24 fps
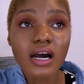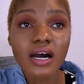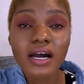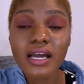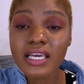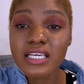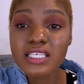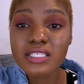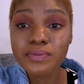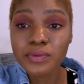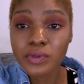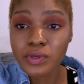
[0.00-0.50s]

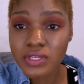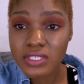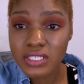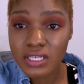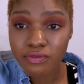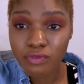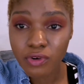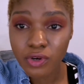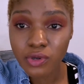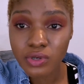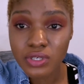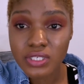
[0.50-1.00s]
experience
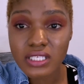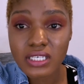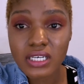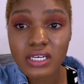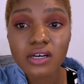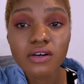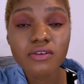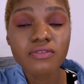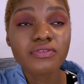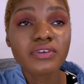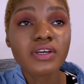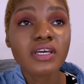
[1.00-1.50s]
it for
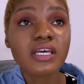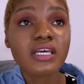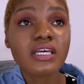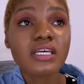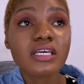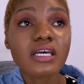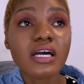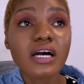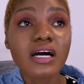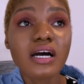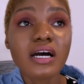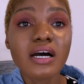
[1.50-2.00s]
yourself.
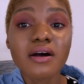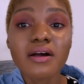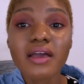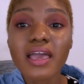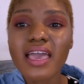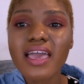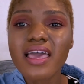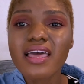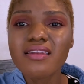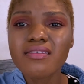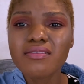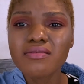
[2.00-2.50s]

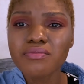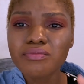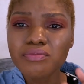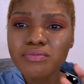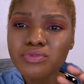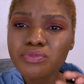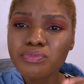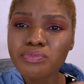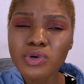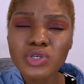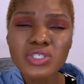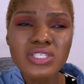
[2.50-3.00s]
And
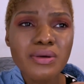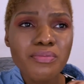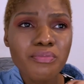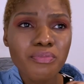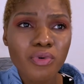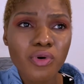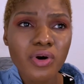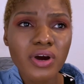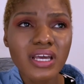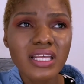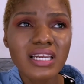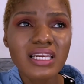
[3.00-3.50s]
most
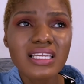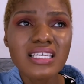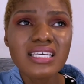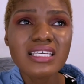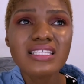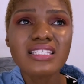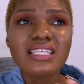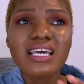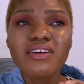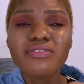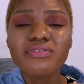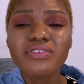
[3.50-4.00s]
importantly,
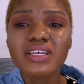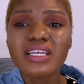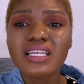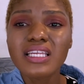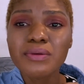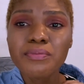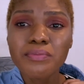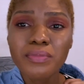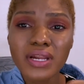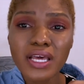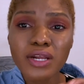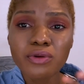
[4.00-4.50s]

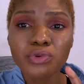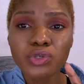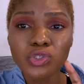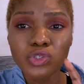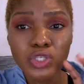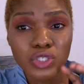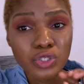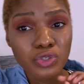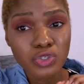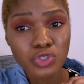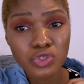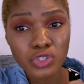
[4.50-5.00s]
definitely plan with
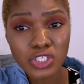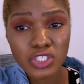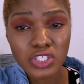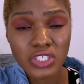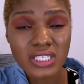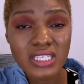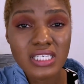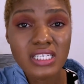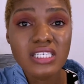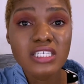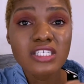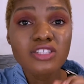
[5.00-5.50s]
your
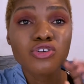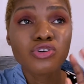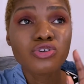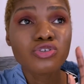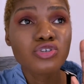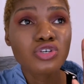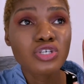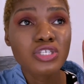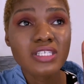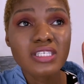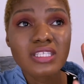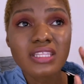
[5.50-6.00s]
nutritionist. Don't
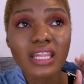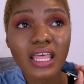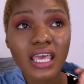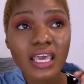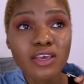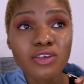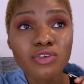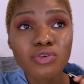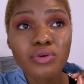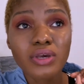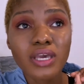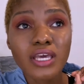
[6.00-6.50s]
just
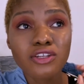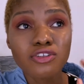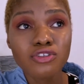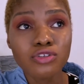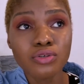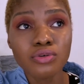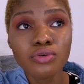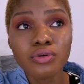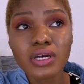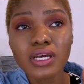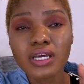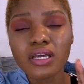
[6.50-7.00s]
think you can
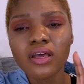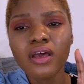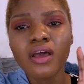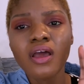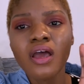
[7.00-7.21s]
do it.